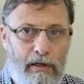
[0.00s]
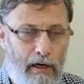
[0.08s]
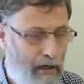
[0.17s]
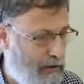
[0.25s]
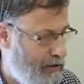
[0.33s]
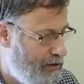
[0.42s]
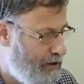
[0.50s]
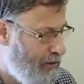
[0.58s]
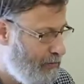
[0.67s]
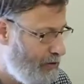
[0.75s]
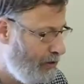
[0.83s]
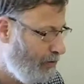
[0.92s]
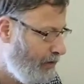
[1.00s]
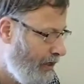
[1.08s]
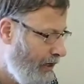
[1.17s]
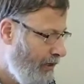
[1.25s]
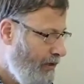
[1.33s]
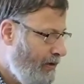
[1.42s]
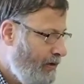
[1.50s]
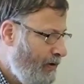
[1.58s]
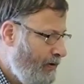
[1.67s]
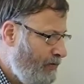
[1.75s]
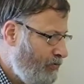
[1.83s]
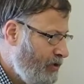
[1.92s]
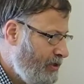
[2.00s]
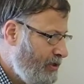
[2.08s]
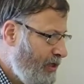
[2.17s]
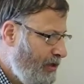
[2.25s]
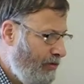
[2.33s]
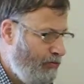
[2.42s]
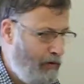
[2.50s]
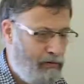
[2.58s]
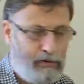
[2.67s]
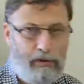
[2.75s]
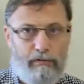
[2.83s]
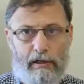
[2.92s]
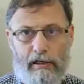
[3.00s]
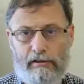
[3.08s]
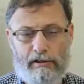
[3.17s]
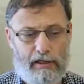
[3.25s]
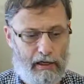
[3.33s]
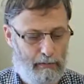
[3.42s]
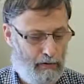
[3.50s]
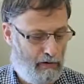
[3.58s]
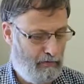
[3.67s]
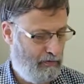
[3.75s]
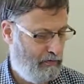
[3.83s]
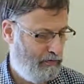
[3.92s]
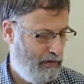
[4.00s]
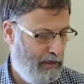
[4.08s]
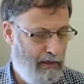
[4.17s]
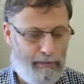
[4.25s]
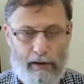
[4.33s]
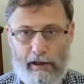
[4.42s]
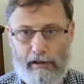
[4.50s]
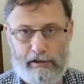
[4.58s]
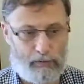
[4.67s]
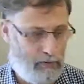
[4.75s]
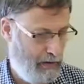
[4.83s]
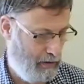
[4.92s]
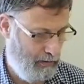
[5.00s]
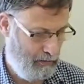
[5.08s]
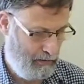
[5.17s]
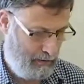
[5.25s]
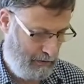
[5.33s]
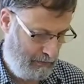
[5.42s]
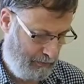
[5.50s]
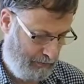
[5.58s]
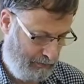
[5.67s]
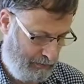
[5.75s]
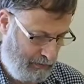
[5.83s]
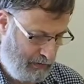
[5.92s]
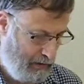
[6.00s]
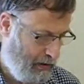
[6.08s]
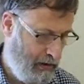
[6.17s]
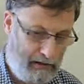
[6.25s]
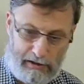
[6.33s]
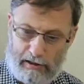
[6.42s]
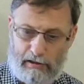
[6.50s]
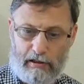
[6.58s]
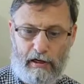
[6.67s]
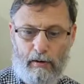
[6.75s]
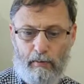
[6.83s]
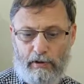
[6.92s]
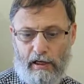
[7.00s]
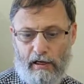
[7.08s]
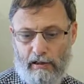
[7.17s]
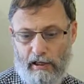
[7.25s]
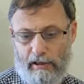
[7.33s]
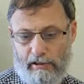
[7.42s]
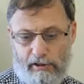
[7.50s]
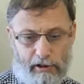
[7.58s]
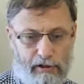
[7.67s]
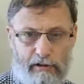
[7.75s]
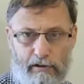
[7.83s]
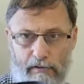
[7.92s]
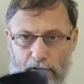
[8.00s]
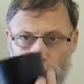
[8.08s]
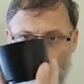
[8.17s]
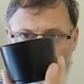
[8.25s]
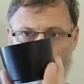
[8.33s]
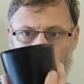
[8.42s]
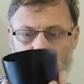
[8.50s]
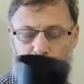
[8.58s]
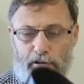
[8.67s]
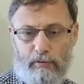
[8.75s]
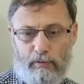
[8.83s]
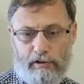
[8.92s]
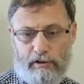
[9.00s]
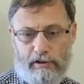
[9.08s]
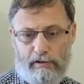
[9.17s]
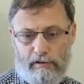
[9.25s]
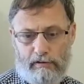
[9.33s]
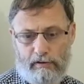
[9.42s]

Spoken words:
and it seems okay. This telephoto lens came off eBay as well. It didn't come with that lens hood. That lens hood was